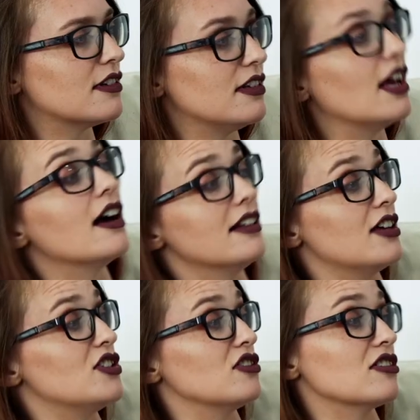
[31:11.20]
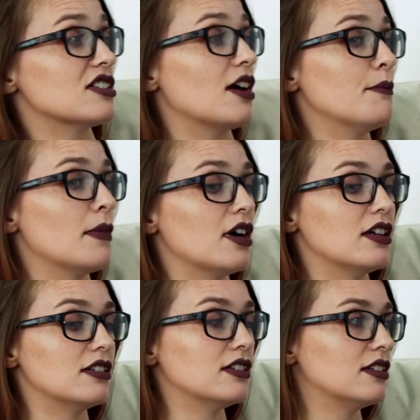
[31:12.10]
Yeah, unless you've got a
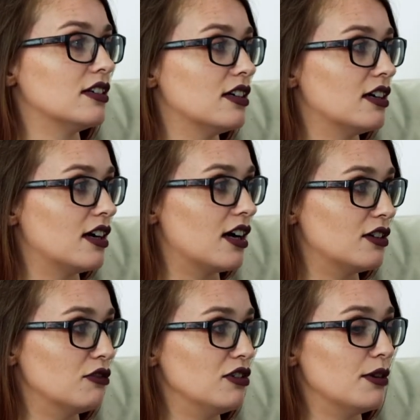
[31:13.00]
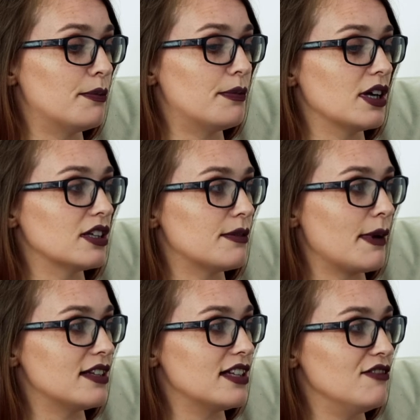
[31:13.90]
sunburn and, and all your blood's
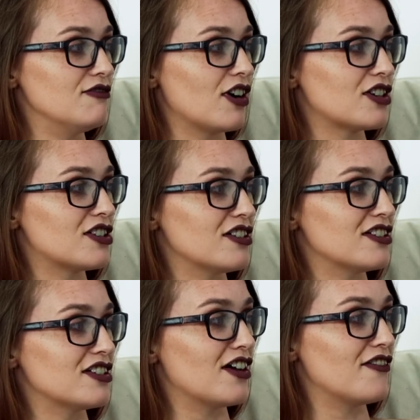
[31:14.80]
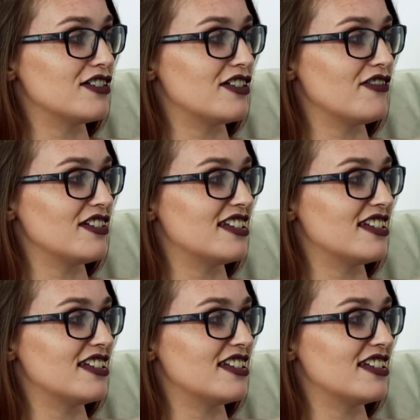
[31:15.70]
basically rushed to the surface of your